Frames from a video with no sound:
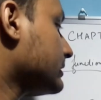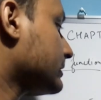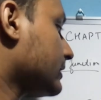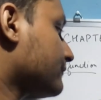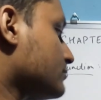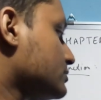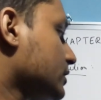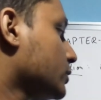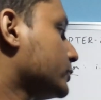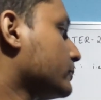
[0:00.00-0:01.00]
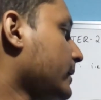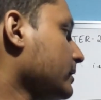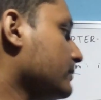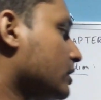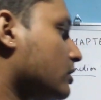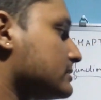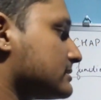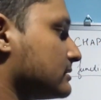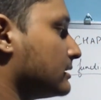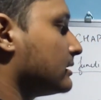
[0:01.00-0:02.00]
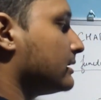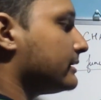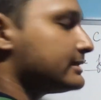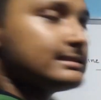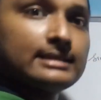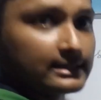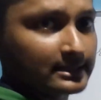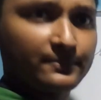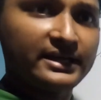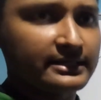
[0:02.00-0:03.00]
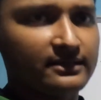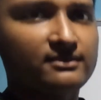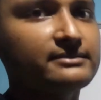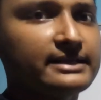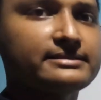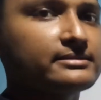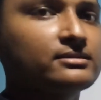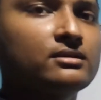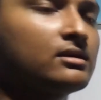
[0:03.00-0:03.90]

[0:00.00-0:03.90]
I take from 0 to pi? Because it is repeating, that's